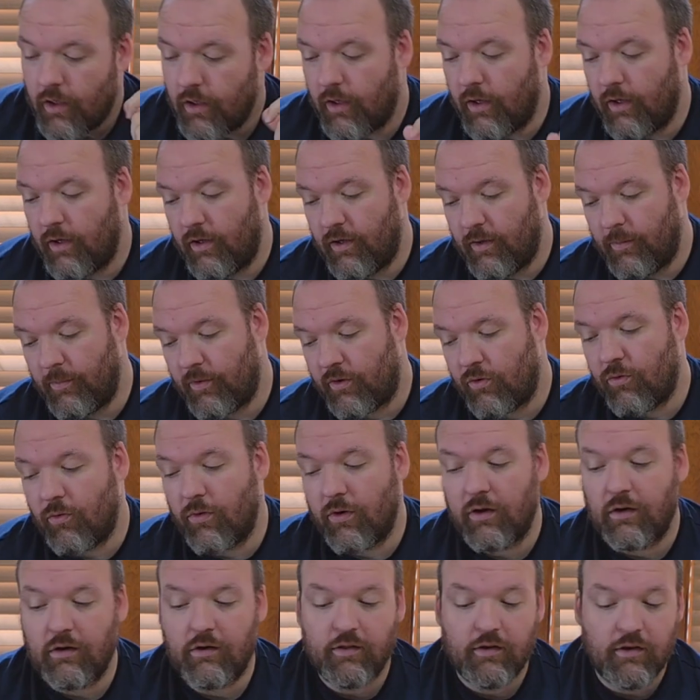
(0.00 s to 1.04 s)

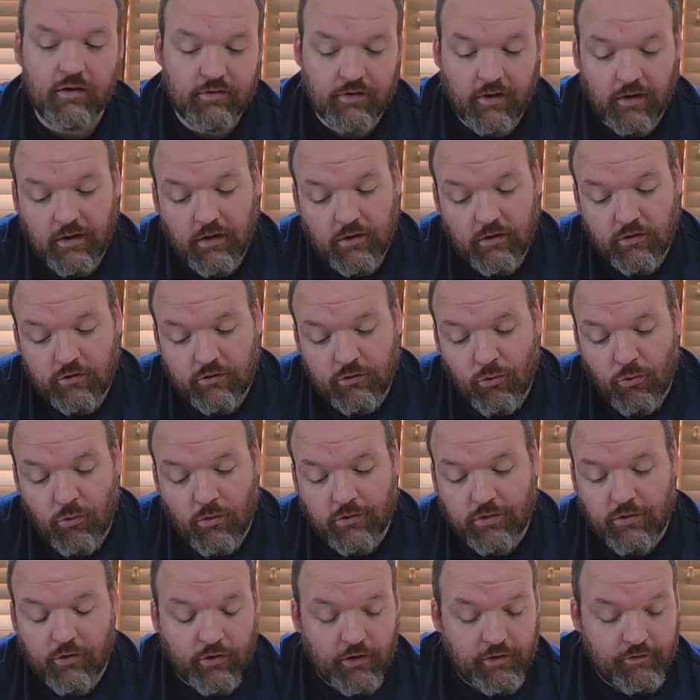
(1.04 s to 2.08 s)
According to this, I need to
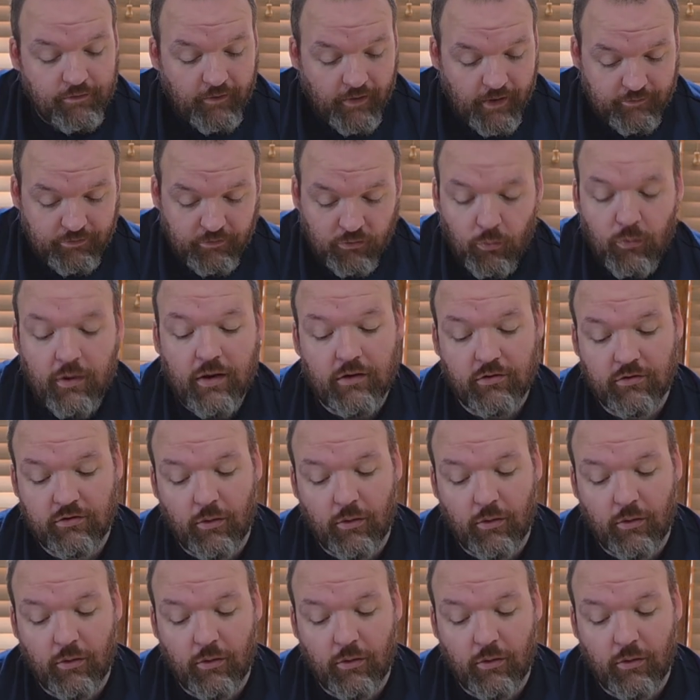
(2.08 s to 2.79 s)
score 35 to win,